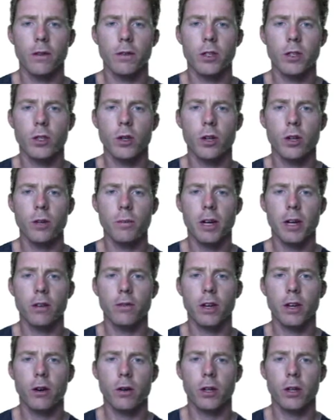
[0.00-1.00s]
a certain amount of
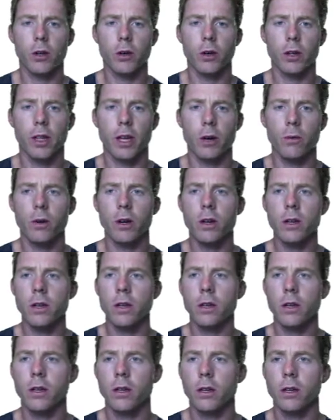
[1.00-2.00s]
current going that way,
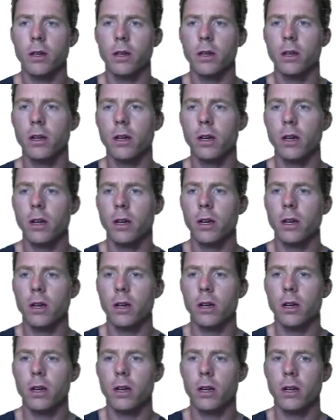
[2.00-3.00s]

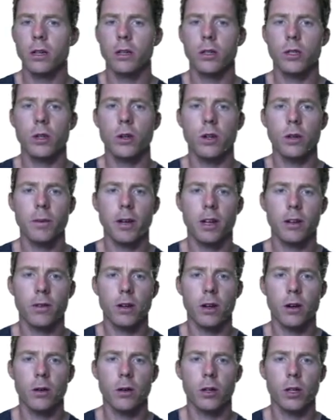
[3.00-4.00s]
certain amount of
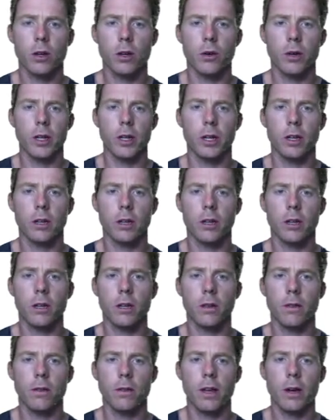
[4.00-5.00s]
current going
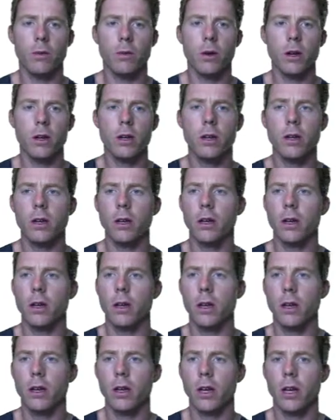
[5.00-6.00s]
that way,
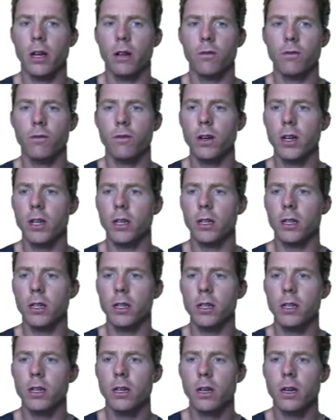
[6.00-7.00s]
and
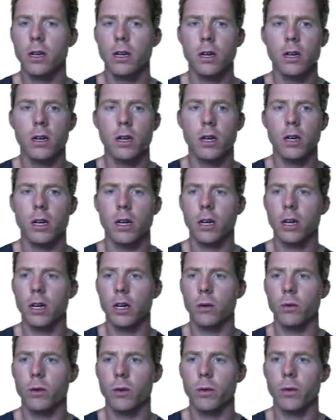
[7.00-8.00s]
finally,
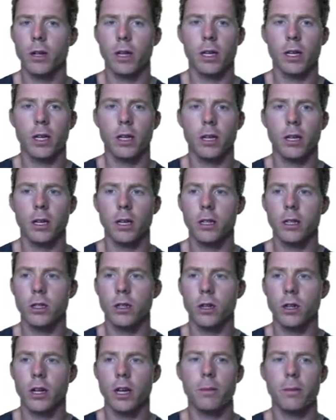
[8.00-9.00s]
what do we like here? Let's
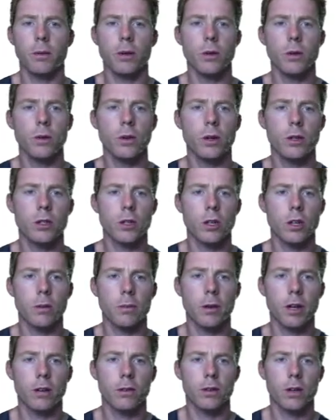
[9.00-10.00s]
go light blue, a certain
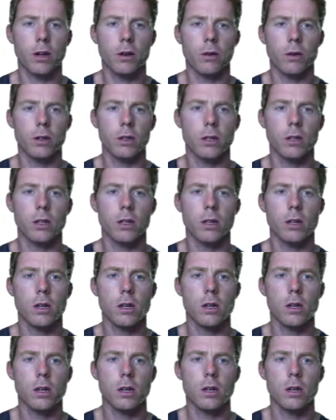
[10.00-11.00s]
amount of current
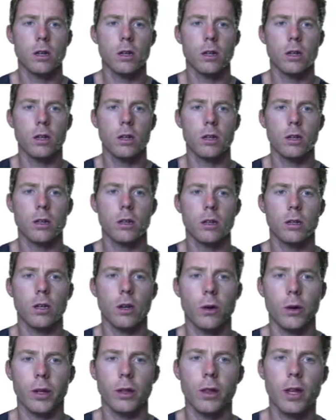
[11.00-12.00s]

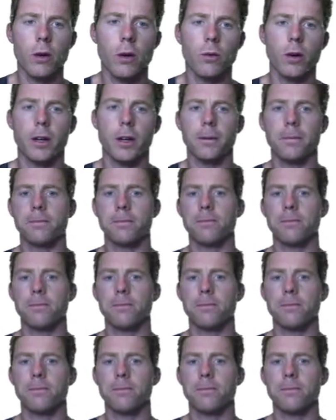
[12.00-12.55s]
going that way.